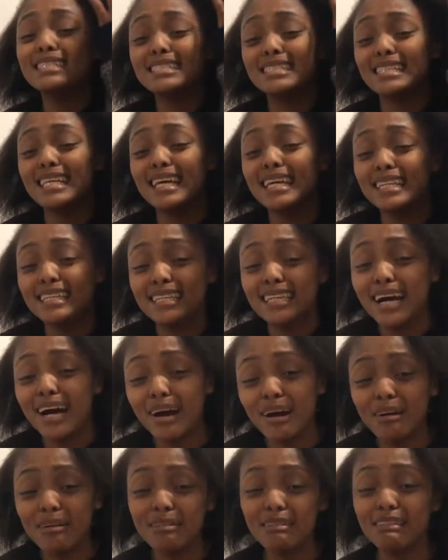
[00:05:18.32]
stay
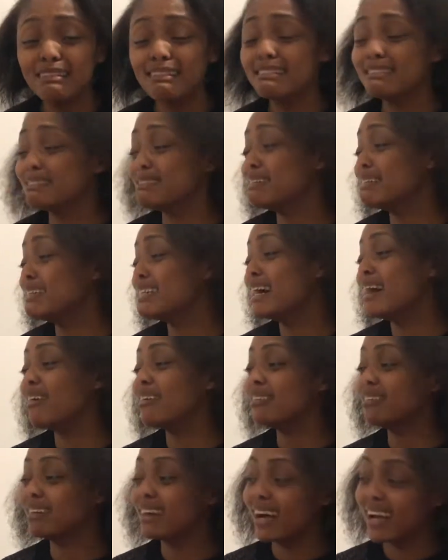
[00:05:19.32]
down. So now,
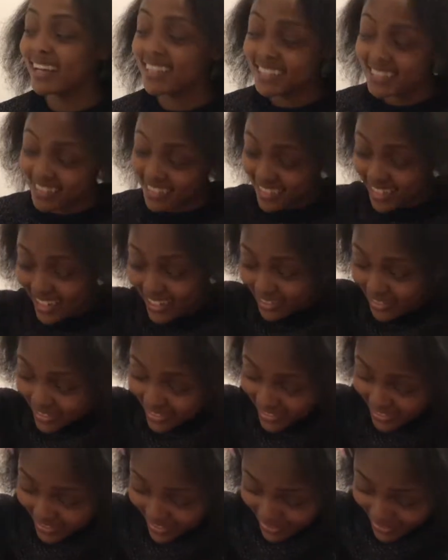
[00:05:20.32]
you guys, I
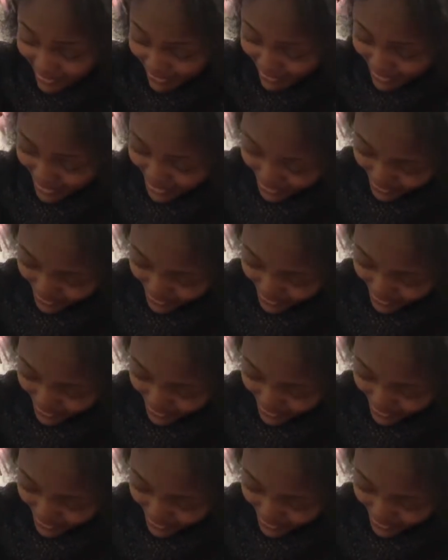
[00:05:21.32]
don't know if it's